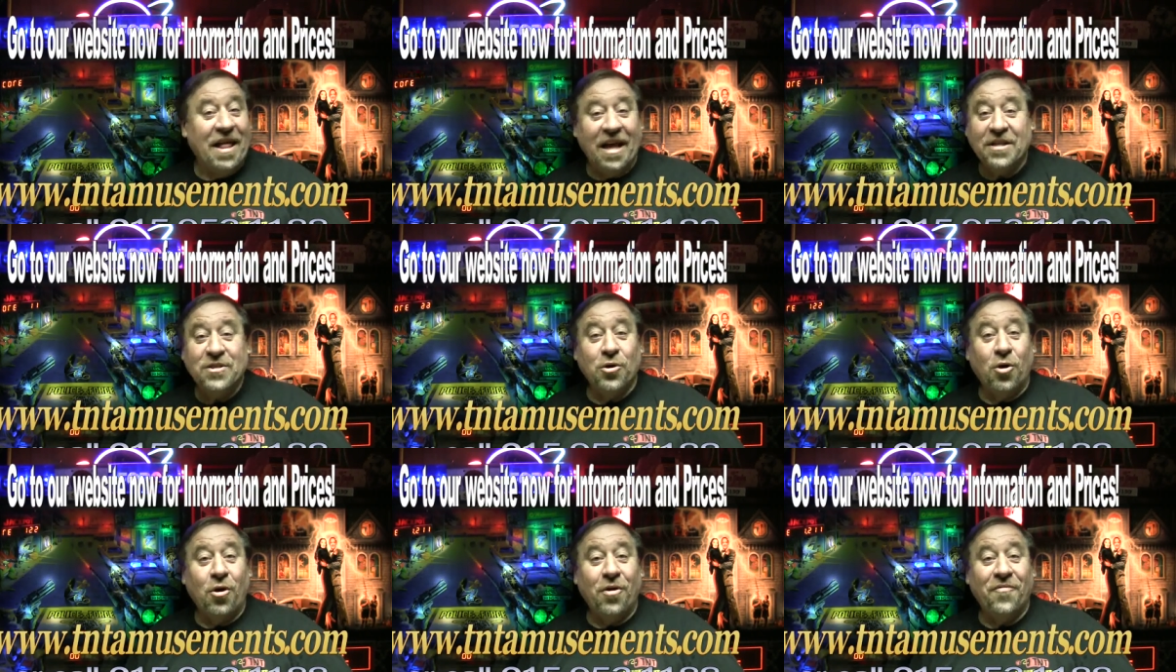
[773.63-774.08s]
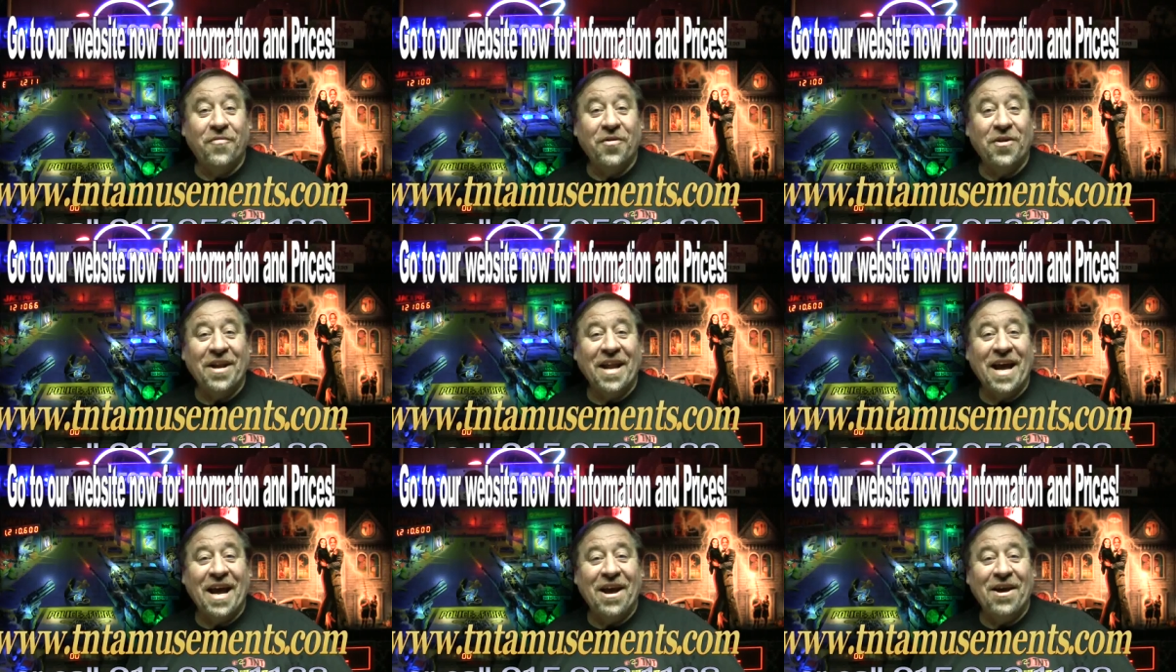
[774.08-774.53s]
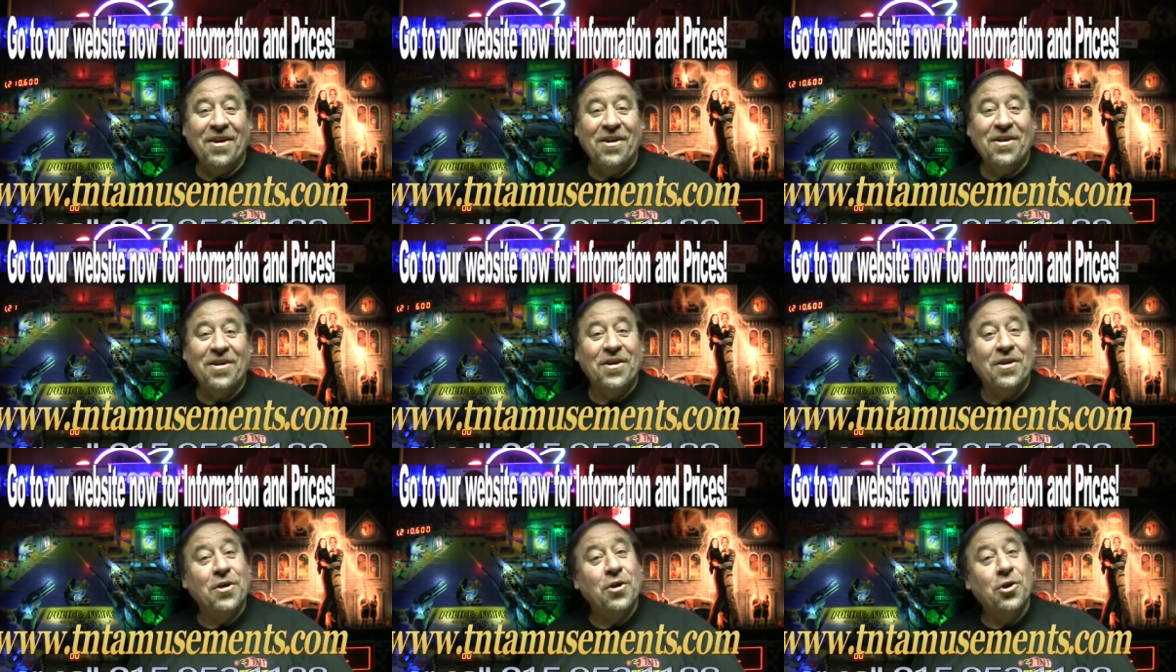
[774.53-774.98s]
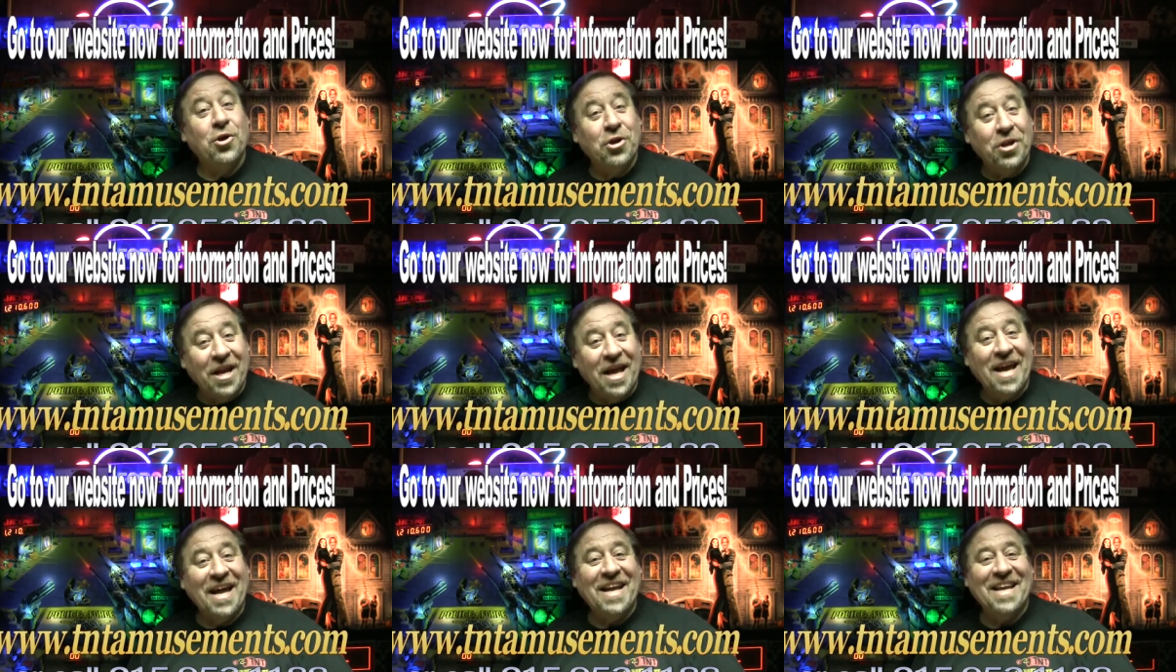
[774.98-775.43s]
That's all for now.
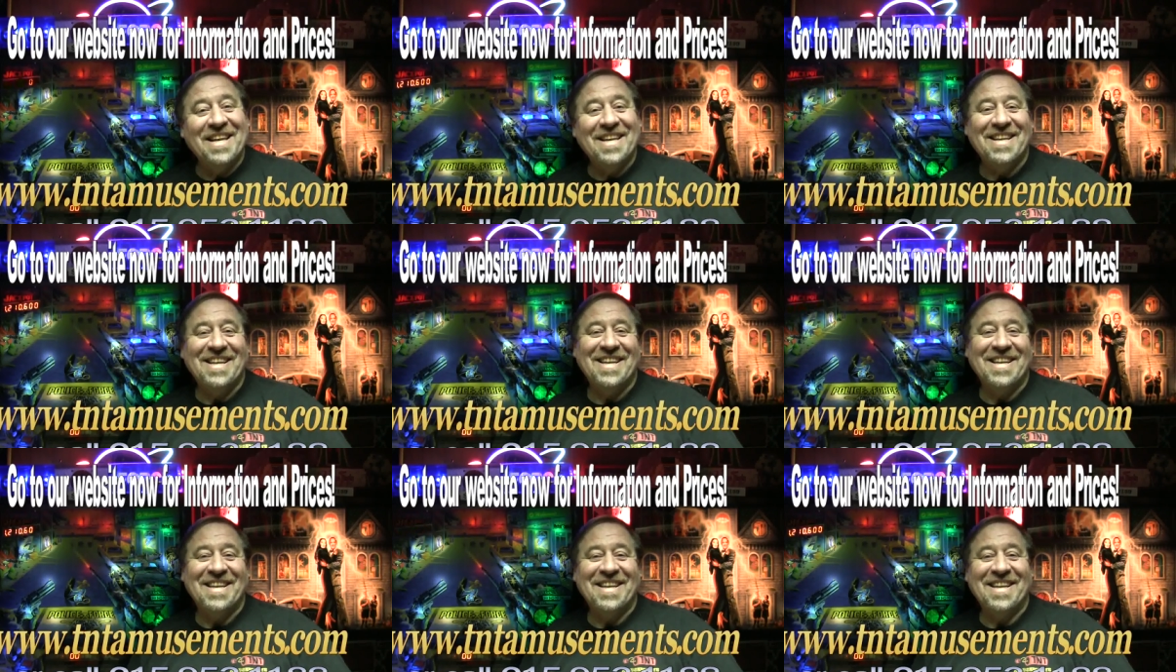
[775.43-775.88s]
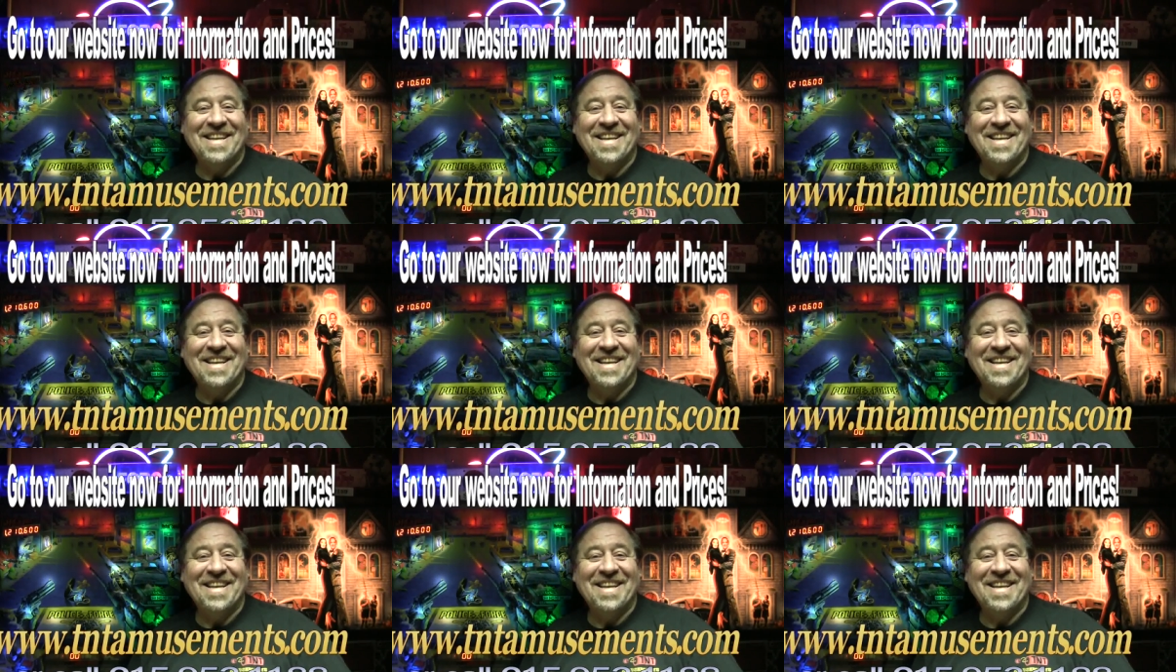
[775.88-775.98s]
Good night.